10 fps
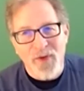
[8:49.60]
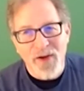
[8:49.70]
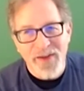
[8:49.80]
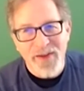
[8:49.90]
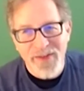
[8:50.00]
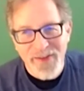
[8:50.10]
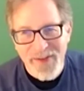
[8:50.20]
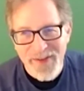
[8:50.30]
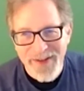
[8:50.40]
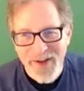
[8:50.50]
all this is
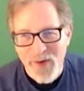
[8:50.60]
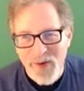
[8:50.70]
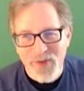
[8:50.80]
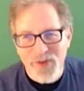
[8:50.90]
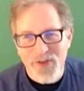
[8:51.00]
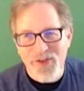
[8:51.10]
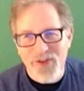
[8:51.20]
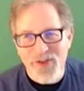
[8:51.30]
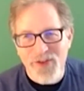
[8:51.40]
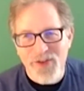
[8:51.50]
that
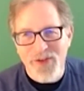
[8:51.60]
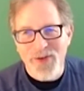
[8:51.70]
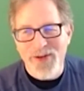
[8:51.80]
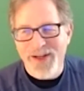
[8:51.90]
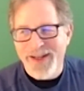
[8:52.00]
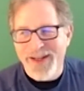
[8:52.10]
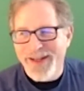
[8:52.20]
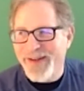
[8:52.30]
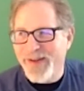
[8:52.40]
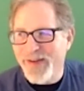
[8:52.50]

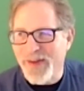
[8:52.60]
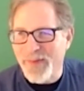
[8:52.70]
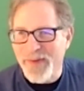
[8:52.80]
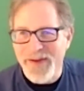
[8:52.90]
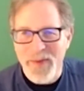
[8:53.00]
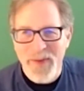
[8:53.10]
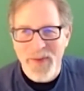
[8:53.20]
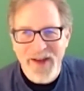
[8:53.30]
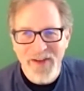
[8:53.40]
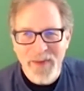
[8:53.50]
do something you're
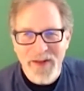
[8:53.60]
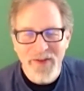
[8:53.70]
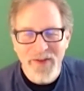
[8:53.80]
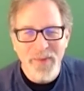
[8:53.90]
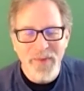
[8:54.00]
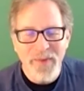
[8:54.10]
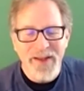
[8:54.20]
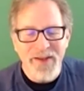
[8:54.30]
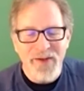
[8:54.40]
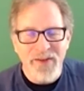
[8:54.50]
passionate about, do something that
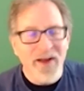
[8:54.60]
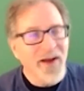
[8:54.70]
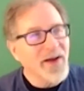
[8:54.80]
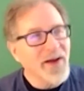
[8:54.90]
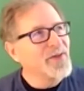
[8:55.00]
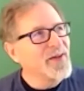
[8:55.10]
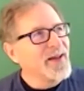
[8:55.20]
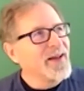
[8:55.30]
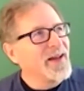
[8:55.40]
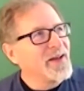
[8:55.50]
you love,
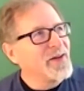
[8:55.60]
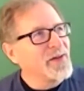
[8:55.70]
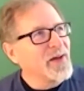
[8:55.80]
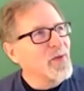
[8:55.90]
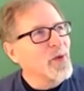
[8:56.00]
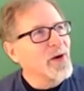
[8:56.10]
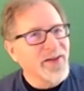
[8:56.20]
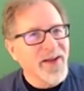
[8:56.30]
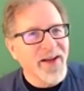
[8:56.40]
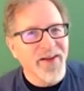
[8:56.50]
and you'll never work a
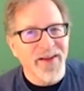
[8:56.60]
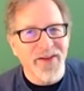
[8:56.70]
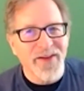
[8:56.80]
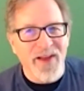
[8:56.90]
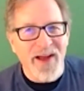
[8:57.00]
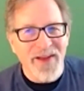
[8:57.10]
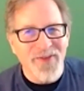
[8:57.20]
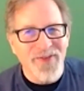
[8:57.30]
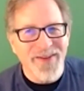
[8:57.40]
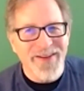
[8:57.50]
day in your life.
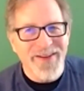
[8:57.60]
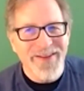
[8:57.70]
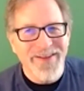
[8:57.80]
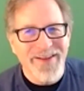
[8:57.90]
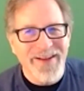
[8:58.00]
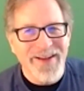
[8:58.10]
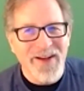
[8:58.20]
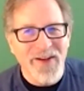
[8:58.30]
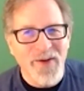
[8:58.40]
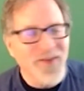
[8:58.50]
That's I don't
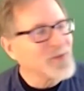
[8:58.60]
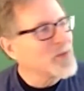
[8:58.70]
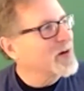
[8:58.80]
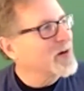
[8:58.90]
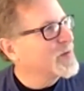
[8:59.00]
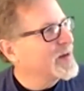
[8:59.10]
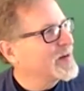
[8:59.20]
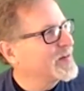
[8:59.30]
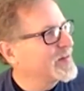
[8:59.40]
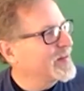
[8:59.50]
know if it's Mark Twain or
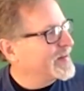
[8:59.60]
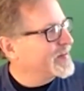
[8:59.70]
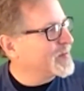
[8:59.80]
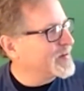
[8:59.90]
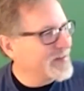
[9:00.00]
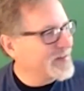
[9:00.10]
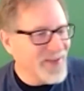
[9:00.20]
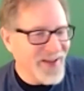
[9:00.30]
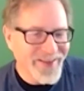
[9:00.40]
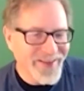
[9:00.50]
someone said
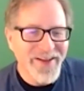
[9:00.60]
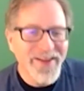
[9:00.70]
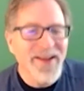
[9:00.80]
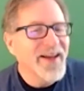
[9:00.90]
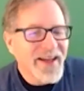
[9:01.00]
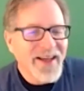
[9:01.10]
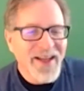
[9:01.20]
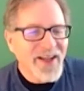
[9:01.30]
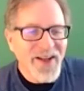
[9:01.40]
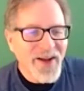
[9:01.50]
that
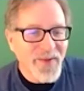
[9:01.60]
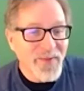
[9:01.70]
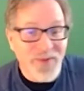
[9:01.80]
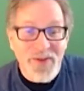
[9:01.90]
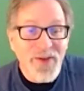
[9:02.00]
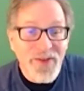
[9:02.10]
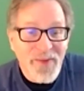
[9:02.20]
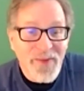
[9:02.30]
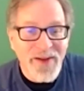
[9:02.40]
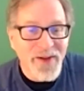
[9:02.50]
do
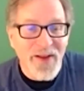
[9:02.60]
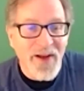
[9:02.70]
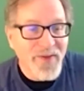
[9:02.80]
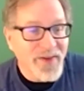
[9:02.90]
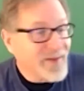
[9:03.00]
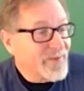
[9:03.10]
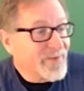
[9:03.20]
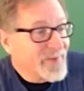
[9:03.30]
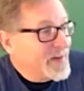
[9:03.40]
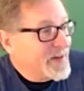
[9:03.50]
something you love, and
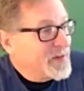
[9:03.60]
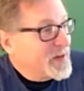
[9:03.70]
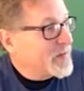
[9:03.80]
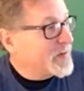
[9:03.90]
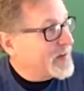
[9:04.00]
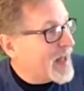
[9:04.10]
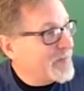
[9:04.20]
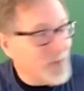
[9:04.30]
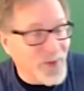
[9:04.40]
you'll never have to